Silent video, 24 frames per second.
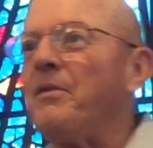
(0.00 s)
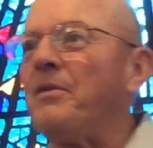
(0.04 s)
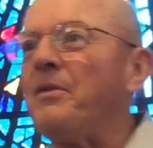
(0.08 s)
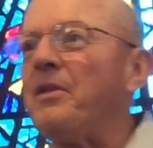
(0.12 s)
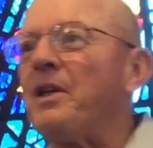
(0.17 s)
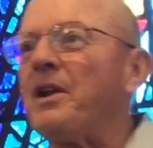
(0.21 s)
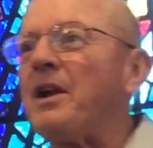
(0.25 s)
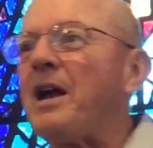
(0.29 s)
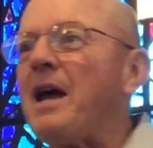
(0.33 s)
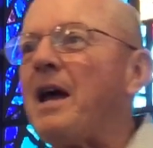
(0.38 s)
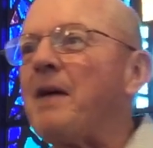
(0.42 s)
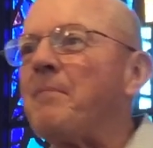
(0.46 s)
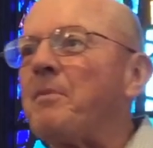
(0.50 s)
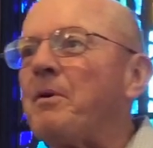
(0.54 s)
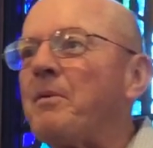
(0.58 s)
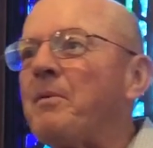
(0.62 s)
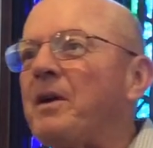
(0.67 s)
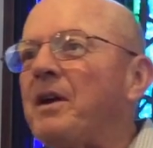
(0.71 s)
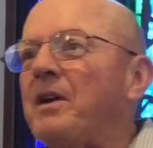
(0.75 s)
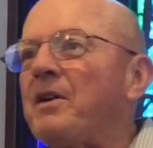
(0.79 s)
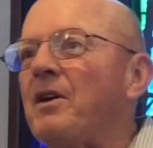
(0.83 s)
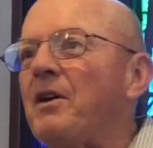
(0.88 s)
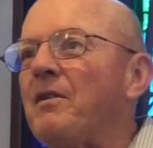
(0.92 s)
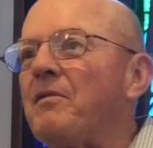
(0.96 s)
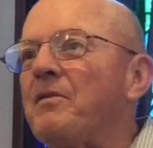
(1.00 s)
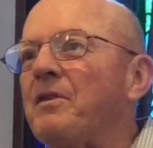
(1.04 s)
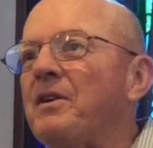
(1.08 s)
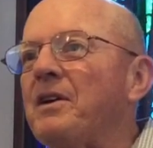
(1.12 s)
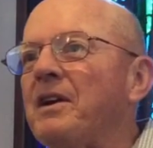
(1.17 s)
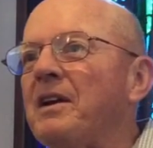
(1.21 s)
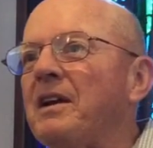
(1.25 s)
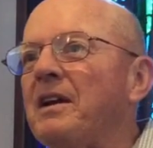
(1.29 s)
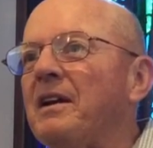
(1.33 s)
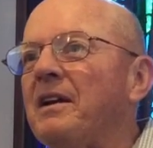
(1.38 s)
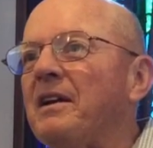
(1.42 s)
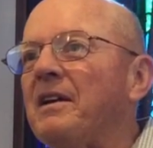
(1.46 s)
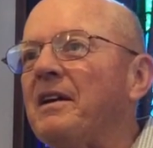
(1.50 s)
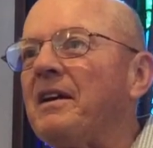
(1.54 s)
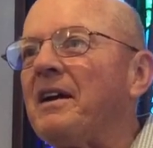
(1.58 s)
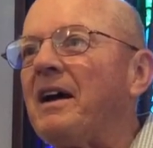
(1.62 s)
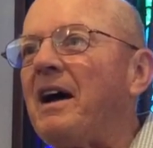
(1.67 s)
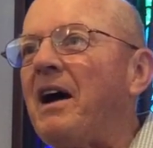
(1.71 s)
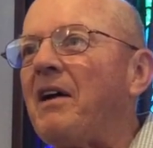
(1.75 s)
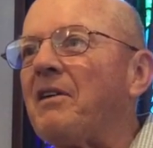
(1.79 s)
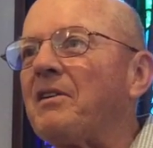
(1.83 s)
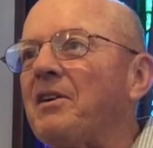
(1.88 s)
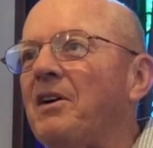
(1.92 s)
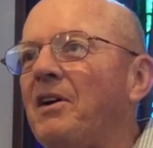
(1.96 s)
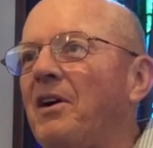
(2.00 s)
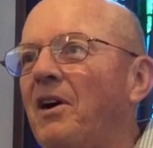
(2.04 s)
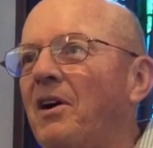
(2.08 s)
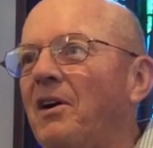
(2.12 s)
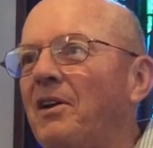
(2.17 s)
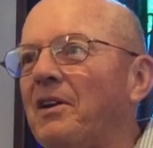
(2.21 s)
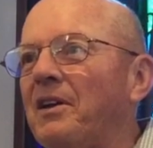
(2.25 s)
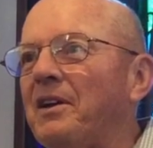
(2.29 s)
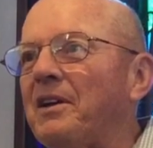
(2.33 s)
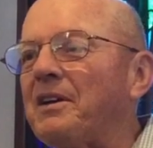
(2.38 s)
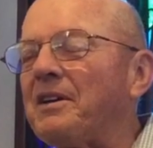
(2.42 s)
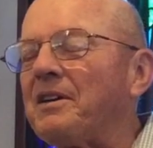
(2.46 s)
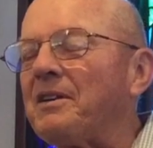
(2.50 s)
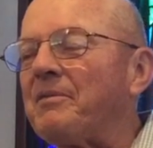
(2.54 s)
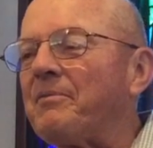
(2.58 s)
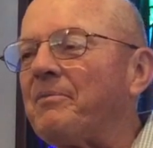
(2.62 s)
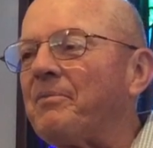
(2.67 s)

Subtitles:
that I'm a recovering alcoholic.